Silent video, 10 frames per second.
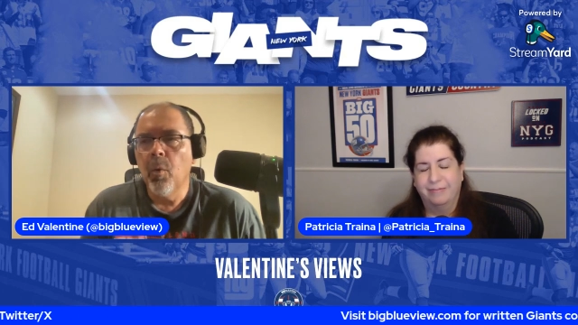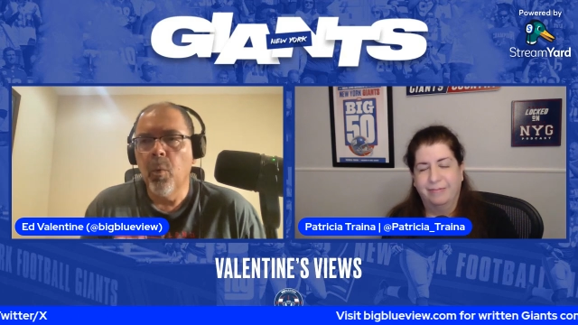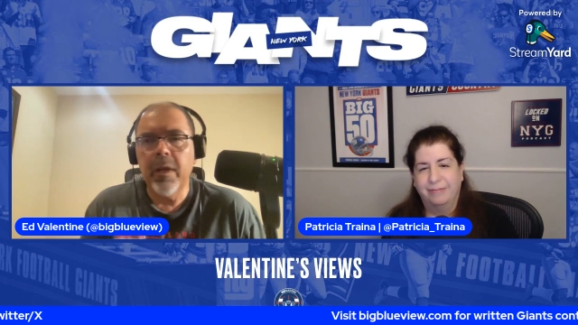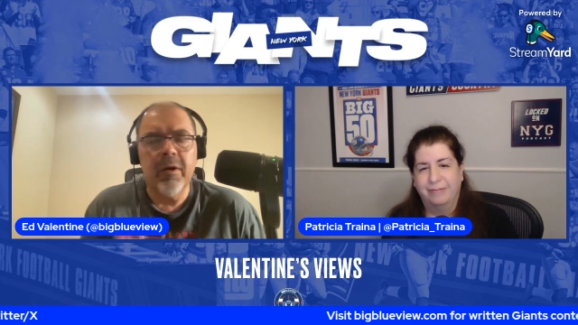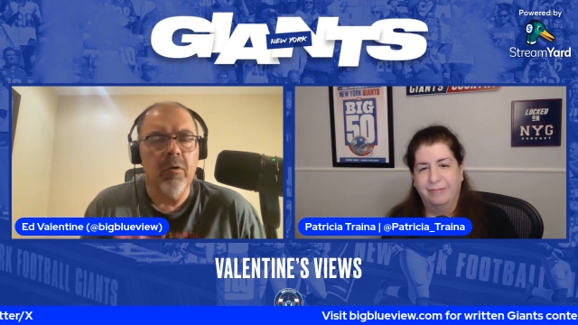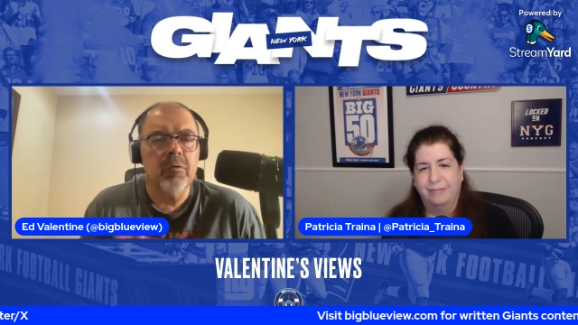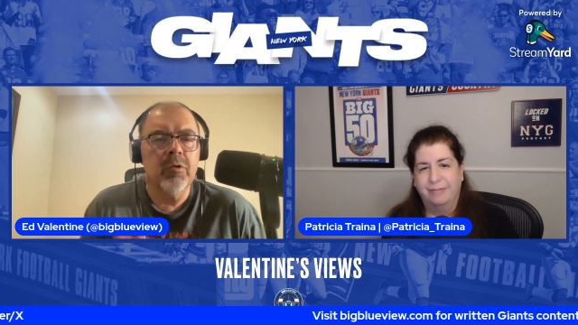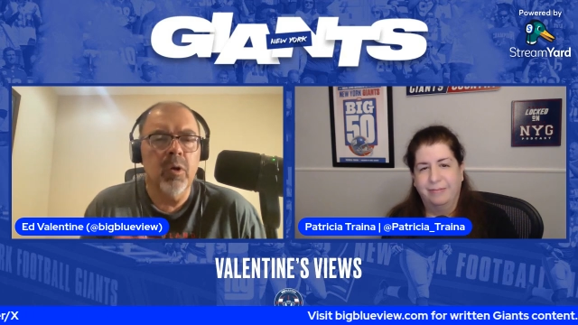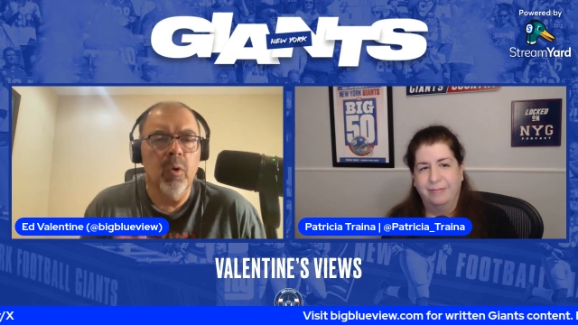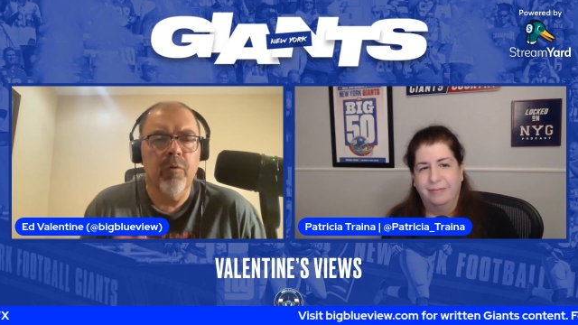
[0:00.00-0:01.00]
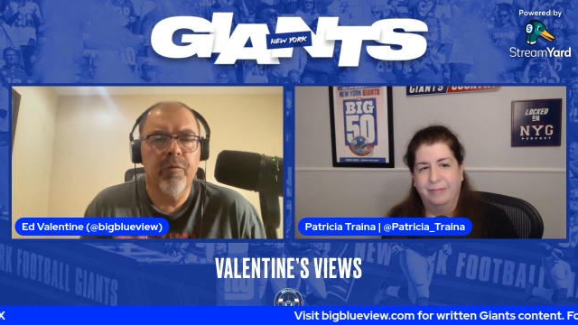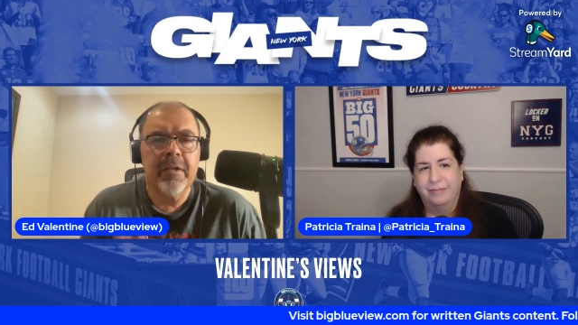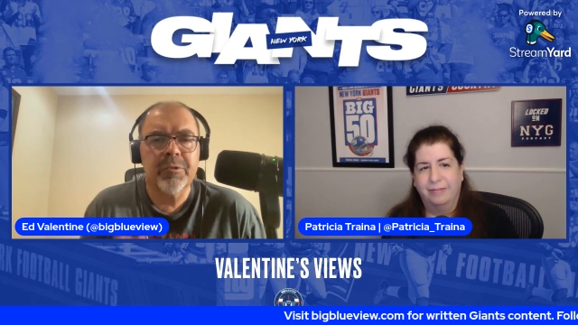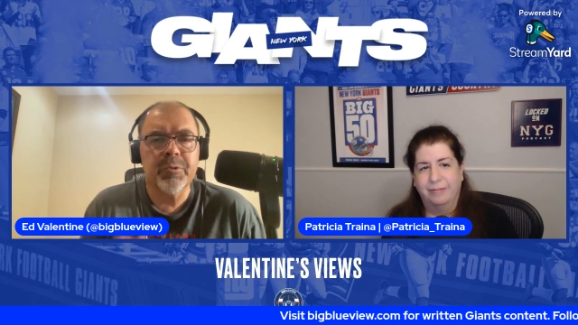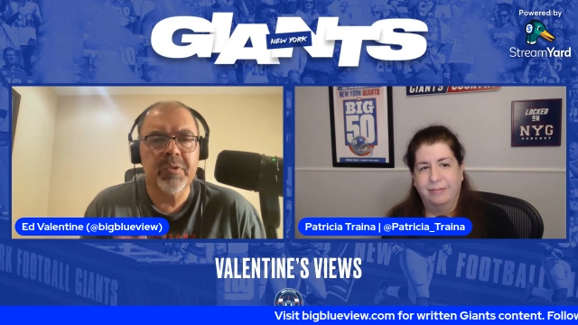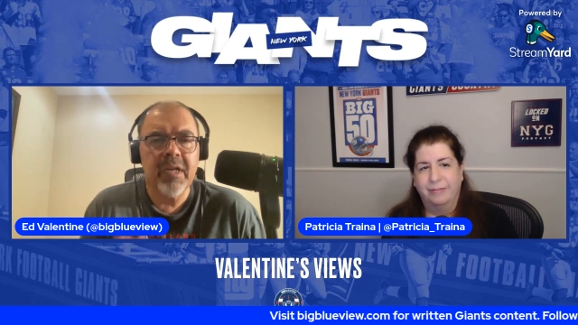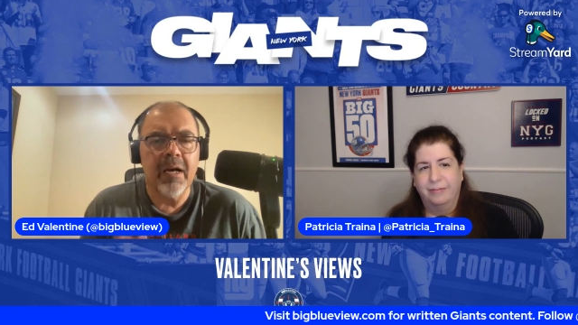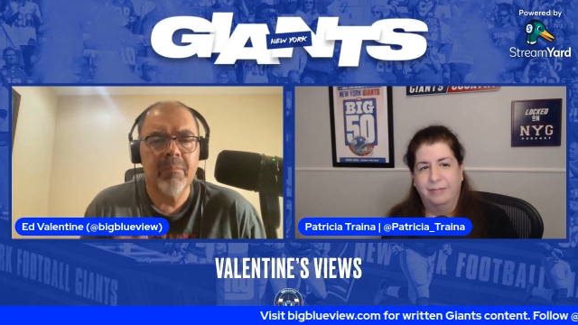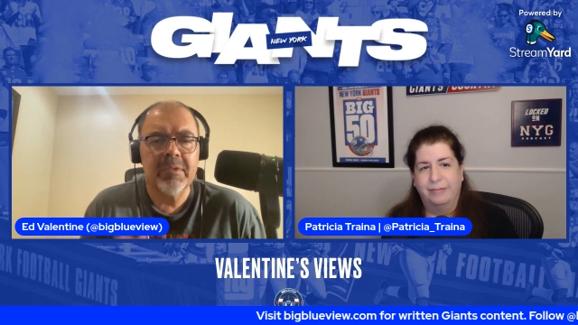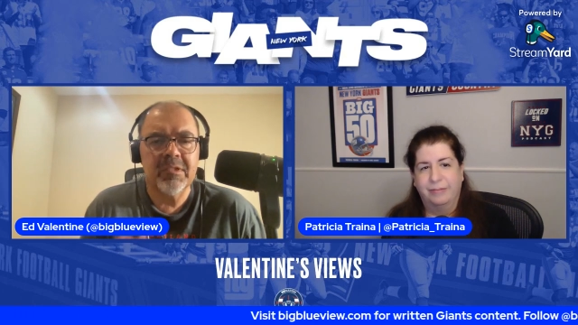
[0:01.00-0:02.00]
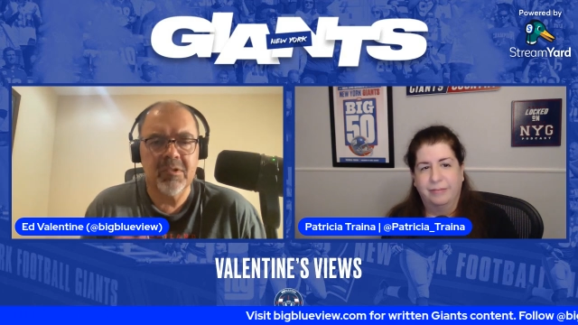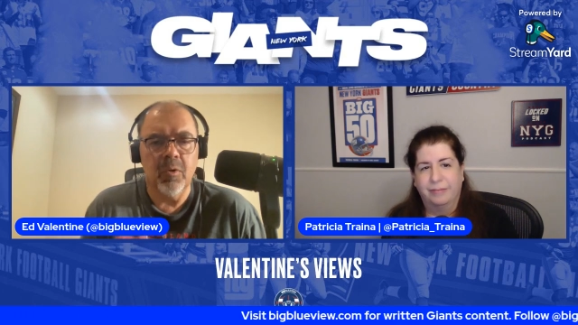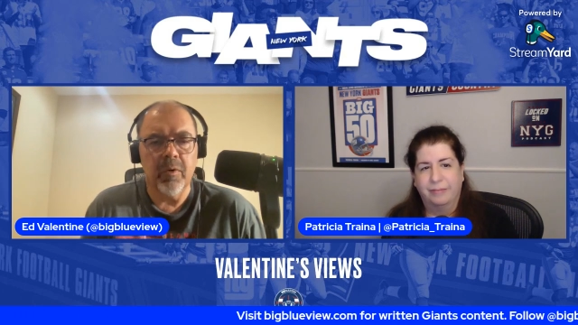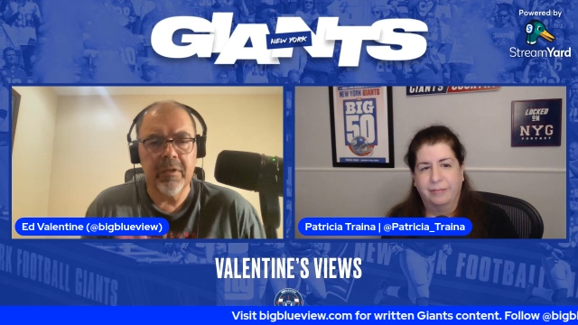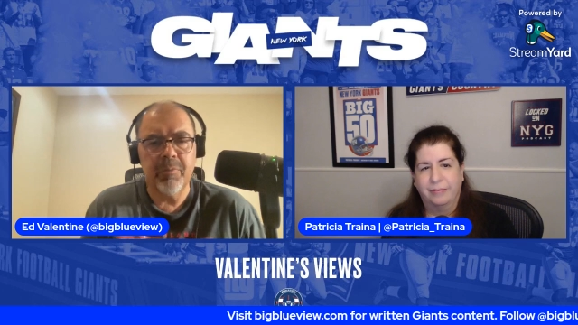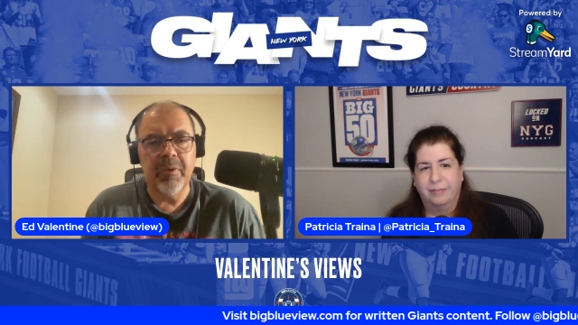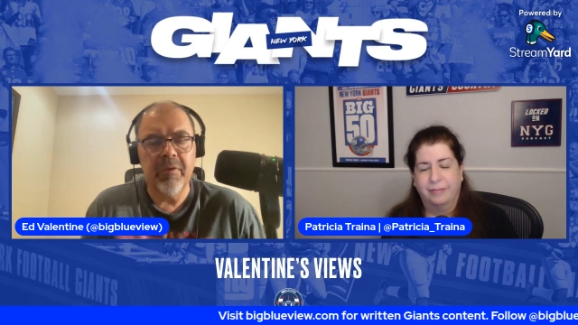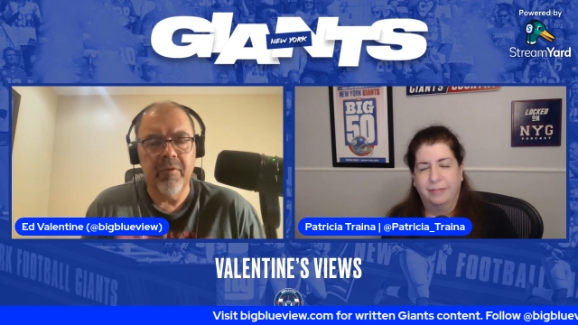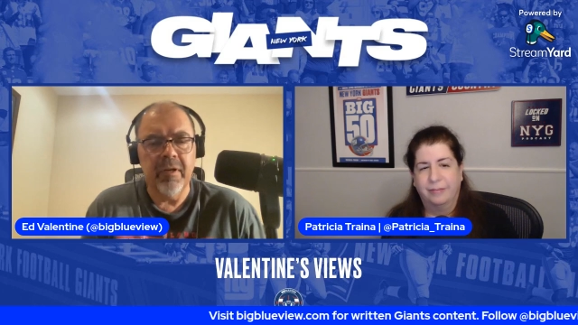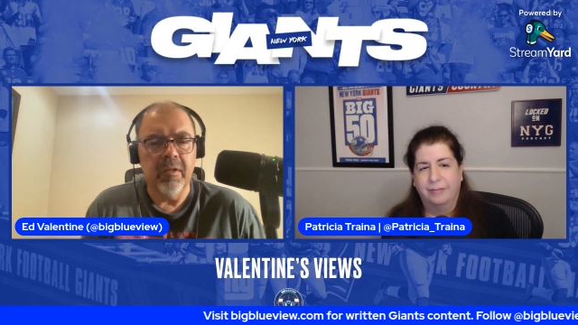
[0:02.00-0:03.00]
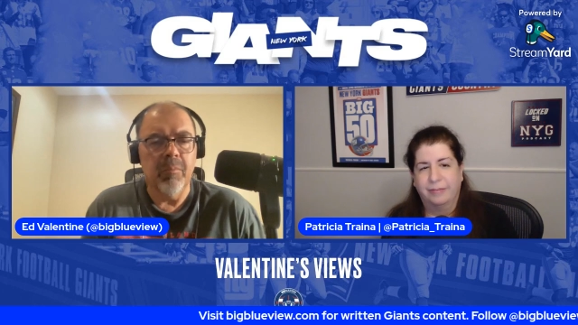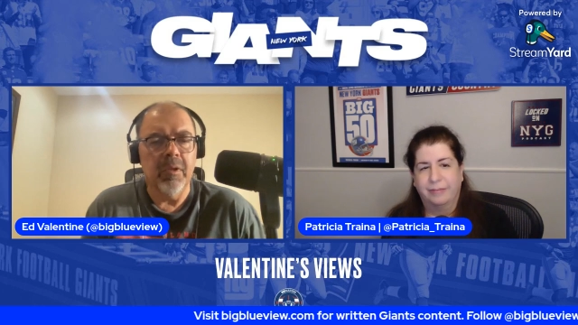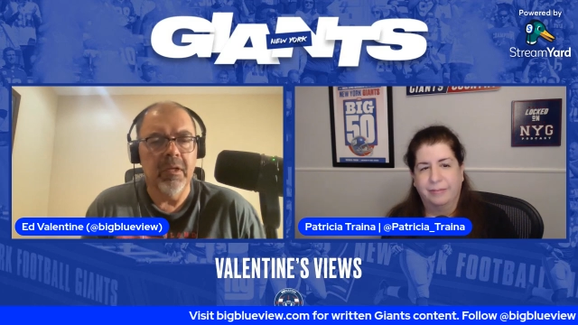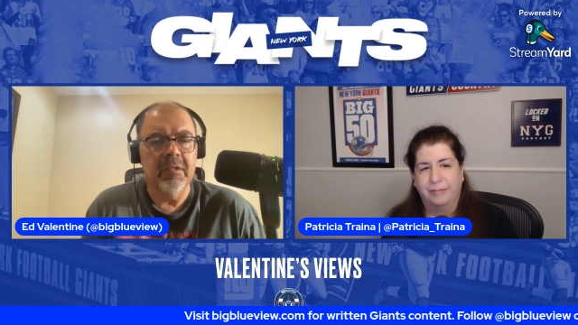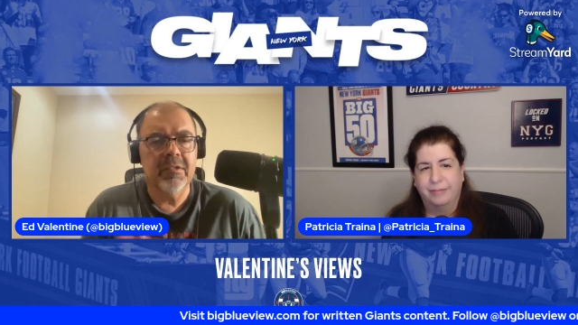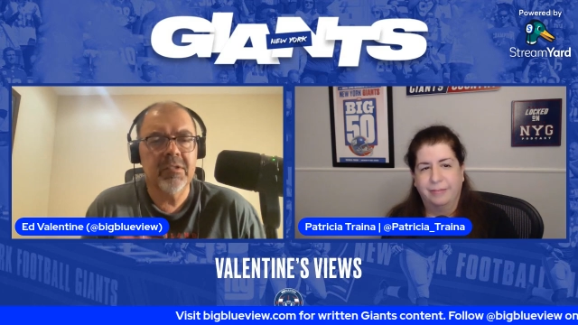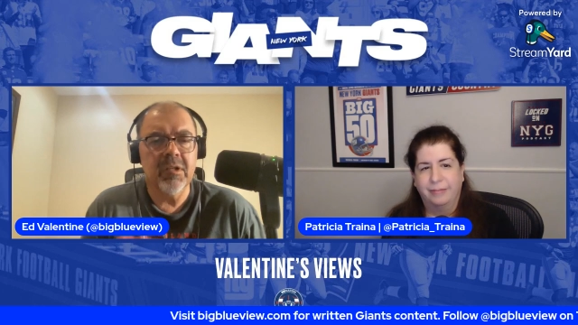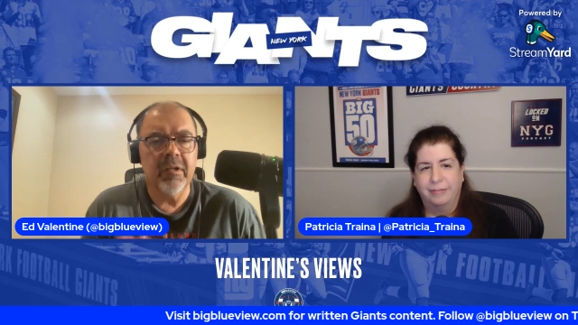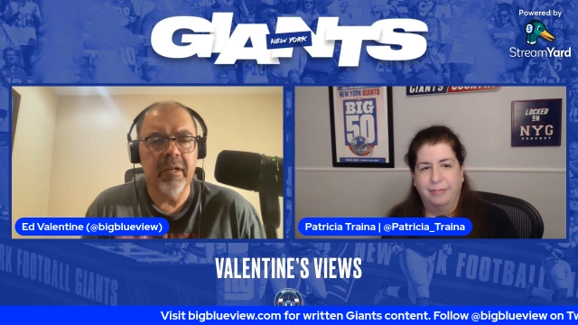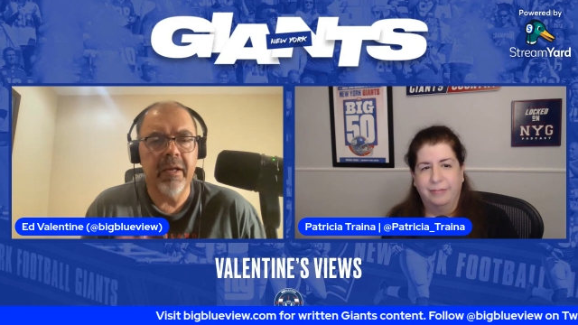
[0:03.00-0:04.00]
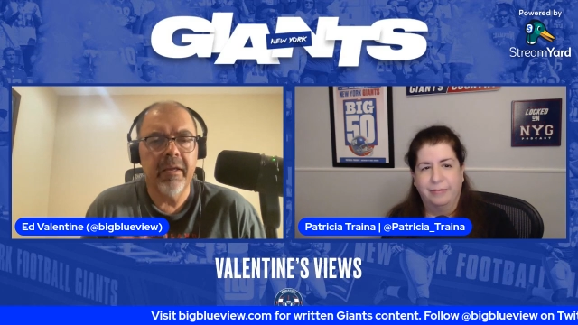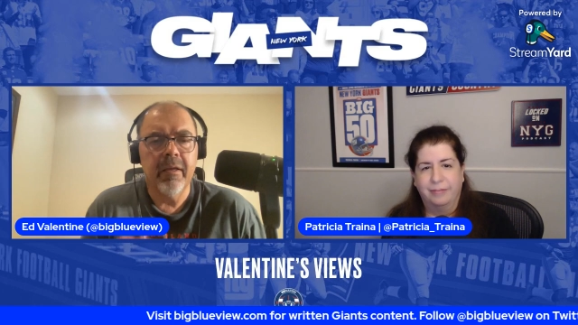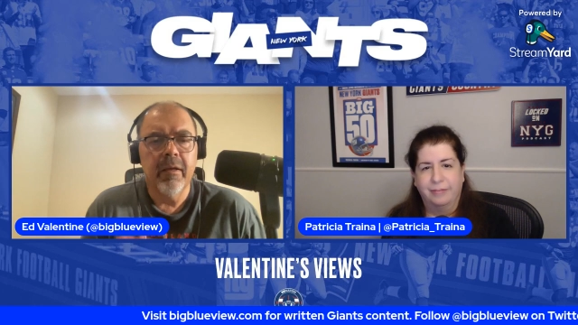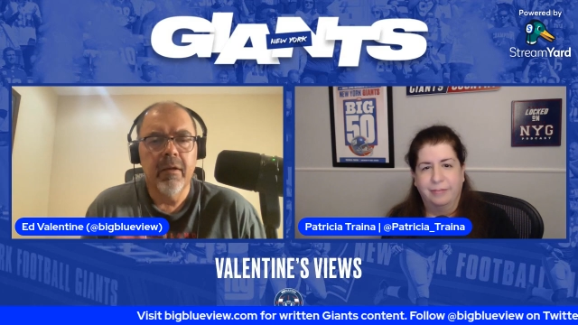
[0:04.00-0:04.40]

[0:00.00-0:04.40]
Speaker 1: We don't know if Andrew Thomas is going to be available on Sunday.